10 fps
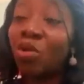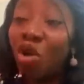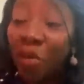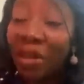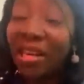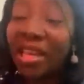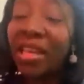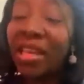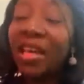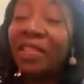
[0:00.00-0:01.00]
So currently,
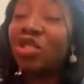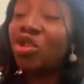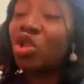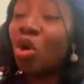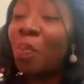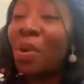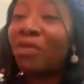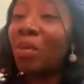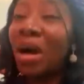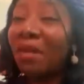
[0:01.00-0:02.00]
they just got
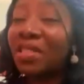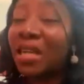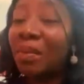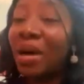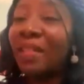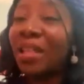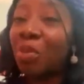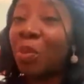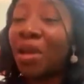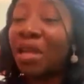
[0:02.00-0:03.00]
back from half term and they're
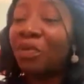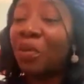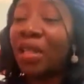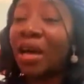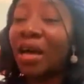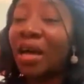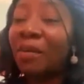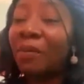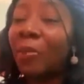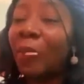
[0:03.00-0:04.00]
preparing for their
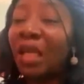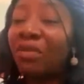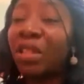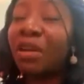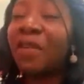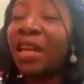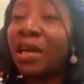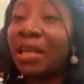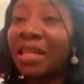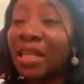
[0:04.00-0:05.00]
for their
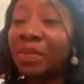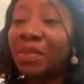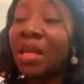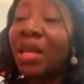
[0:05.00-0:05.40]
final exam.